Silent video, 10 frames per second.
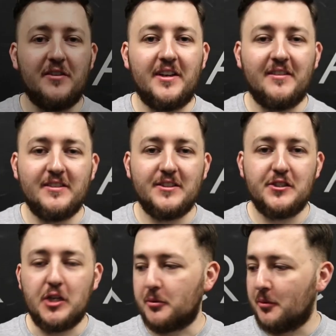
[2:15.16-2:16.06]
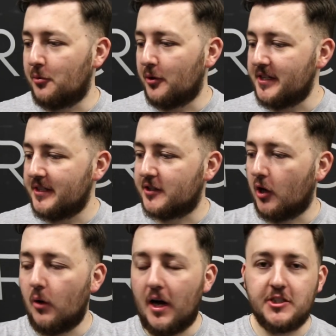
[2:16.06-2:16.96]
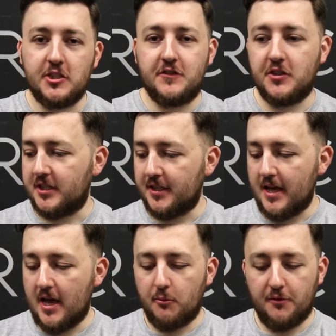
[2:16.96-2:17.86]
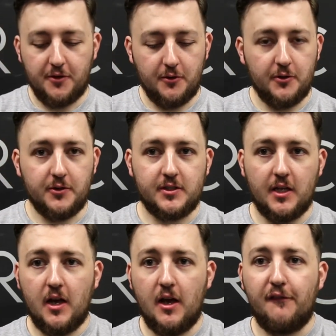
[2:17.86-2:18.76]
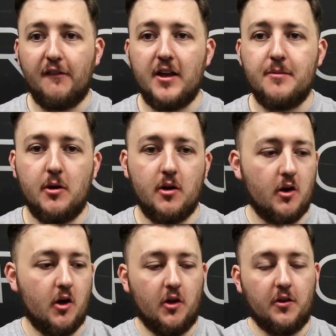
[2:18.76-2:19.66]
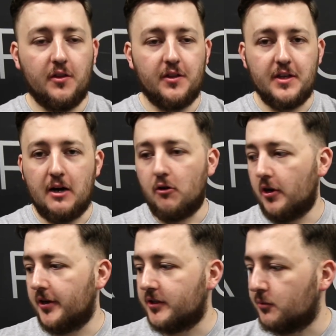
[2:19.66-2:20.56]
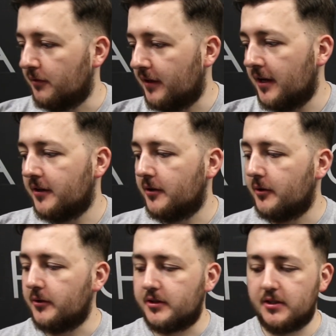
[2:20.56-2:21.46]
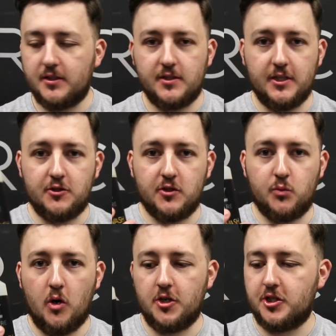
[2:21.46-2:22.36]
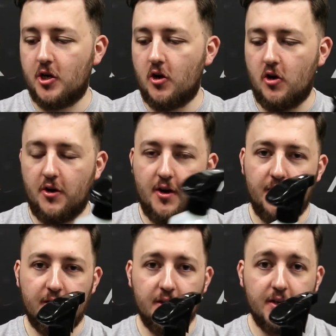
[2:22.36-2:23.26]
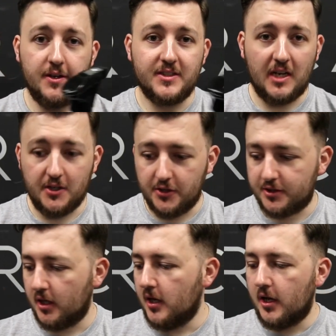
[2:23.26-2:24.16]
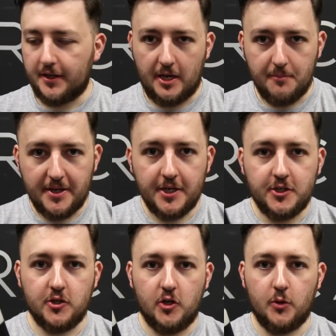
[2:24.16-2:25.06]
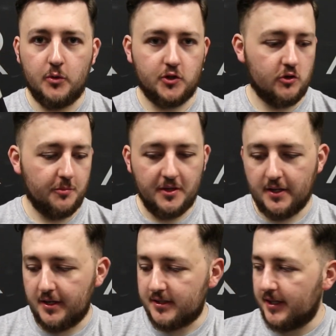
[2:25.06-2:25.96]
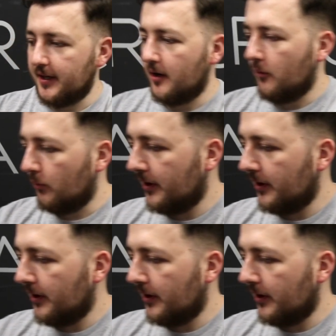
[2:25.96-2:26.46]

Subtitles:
it, job complete. So as you've just seen there, we've used Viper on the alloys, we've then used citrus wash on the tyres, again making sure that we're scrubbing these in